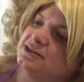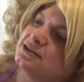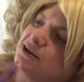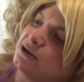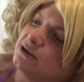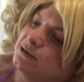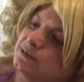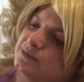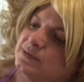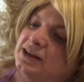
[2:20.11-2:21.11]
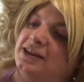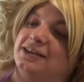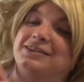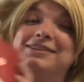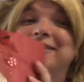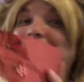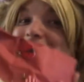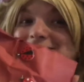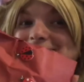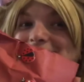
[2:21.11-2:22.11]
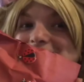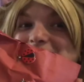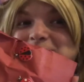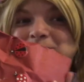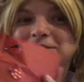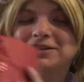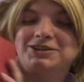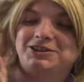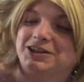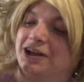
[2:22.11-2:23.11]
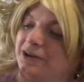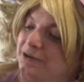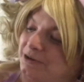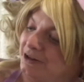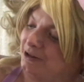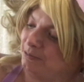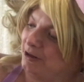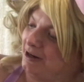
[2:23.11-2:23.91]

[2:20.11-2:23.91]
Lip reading: so that's awesome. She colored it in by